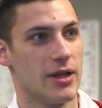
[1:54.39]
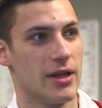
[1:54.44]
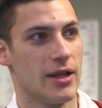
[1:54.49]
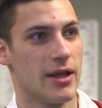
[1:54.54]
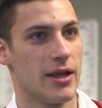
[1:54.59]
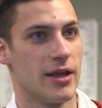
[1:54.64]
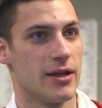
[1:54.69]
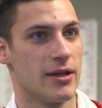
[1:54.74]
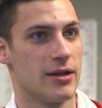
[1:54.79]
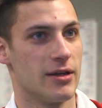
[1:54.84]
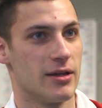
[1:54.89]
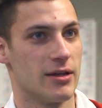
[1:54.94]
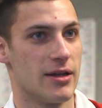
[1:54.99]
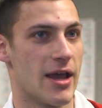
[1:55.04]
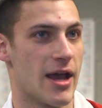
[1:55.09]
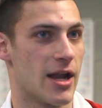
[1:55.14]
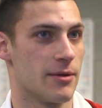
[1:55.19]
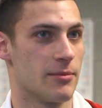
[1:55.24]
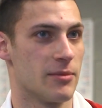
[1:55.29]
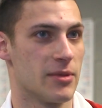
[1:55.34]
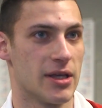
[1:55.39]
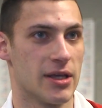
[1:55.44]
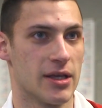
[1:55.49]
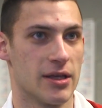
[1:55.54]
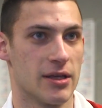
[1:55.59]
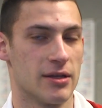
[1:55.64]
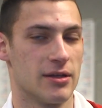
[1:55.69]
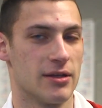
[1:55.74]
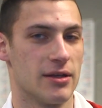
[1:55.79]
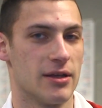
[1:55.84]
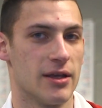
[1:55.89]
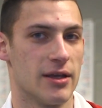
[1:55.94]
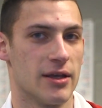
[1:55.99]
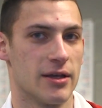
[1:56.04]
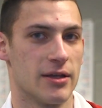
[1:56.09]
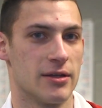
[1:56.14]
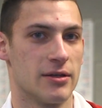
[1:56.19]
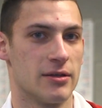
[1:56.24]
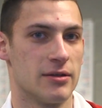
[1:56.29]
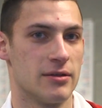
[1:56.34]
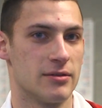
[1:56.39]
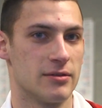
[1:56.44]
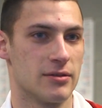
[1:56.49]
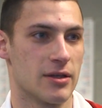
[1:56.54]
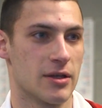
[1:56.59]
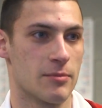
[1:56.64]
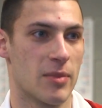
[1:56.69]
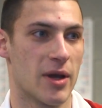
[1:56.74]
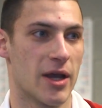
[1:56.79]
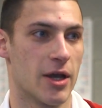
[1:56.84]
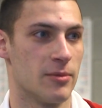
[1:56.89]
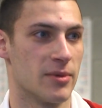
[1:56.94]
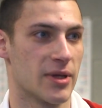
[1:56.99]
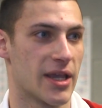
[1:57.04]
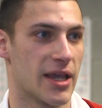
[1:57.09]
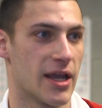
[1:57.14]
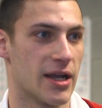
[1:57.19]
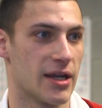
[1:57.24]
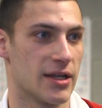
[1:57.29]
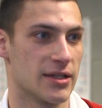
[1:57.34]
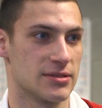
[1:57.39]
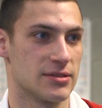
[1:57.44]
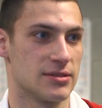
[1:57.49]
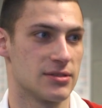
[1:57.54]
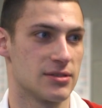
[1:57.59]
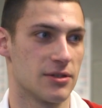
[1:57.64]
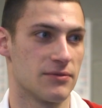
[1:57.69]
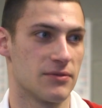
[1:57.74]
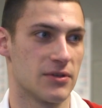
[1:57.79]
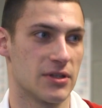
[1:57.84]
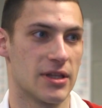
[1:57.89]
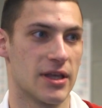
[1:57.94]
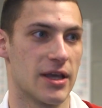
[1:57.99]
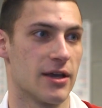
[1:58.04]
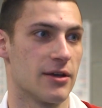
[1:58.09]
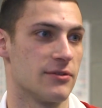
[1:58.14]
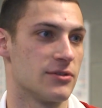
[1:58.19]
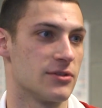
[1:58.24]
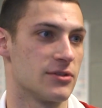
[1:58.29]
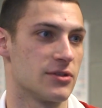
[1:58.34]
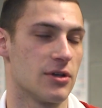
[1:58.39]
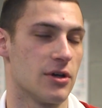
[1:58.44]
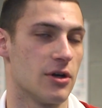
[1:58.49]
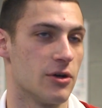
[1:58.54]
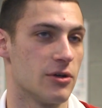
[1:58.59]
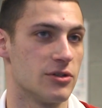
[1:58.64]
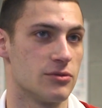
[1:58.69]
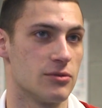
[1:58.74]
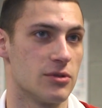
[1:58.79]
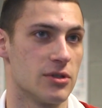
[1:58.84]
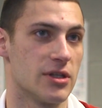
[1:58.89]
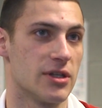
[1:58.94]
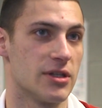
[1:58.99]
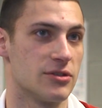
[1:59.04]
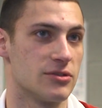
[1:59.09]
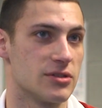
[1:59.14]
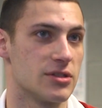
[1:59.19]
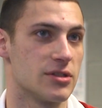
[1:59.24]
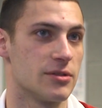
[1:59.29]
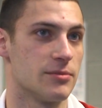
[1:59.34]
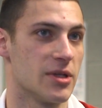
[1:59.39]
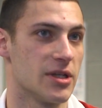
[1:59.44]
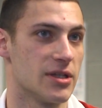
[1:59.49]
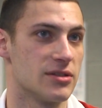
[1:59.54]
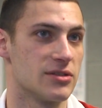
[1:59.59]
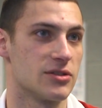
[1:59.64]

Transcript: and anatomy and like biomechanics and stuff like that has always really interested me,